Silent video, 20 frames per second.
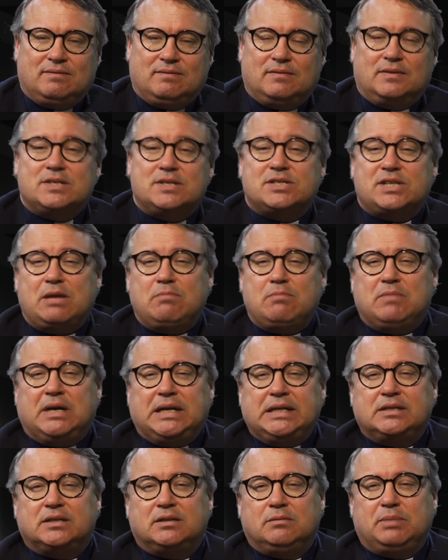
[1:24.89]
The same
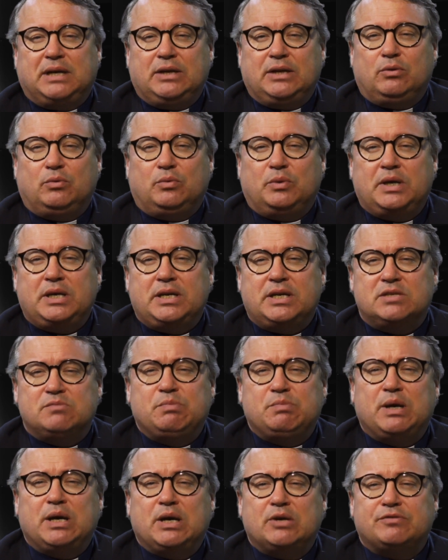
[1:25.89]
Michael, by the way, is
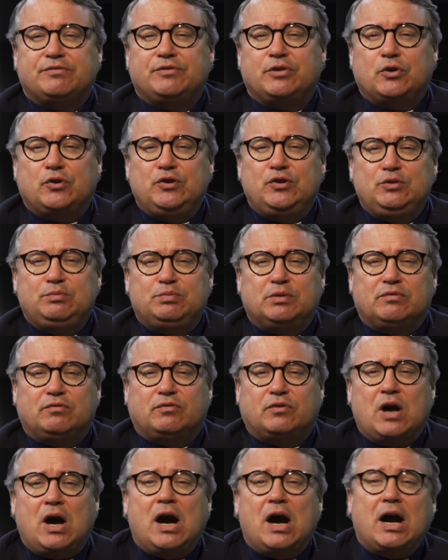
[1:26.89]
part of the group of
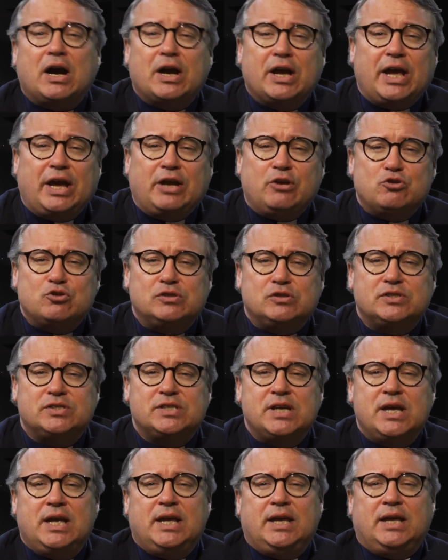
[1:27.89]
archangels
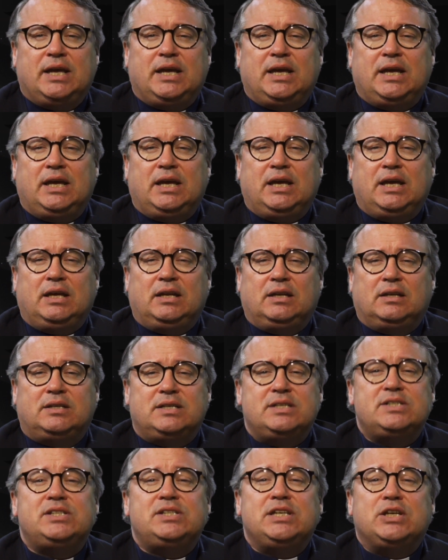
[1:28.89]
in
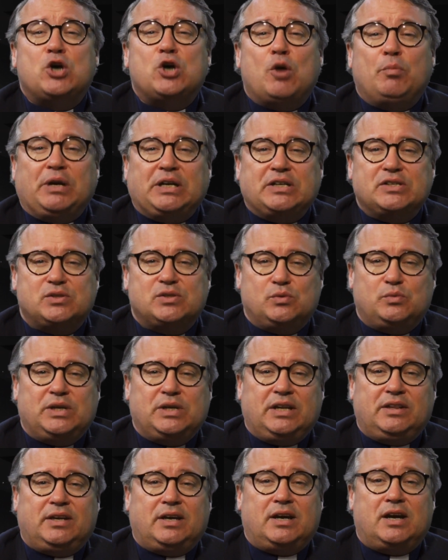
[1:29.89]
DC Comics,
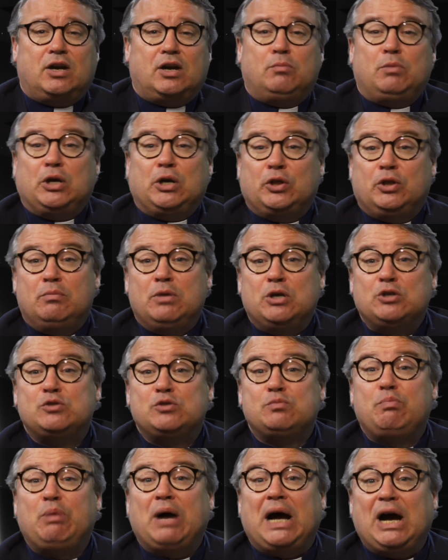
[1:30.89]
where they are among the
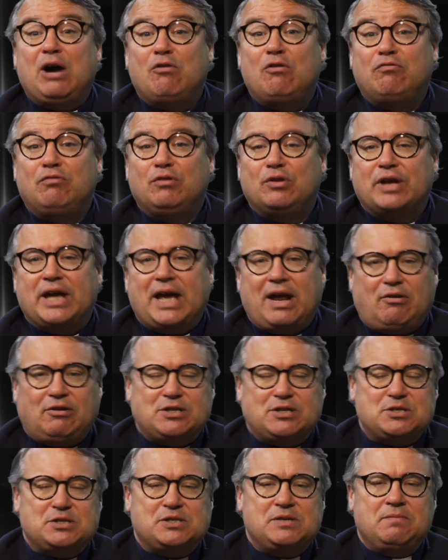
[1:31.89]
most powerful
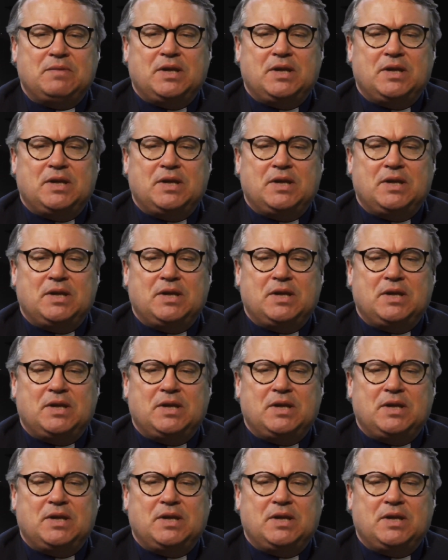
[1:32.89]
characters.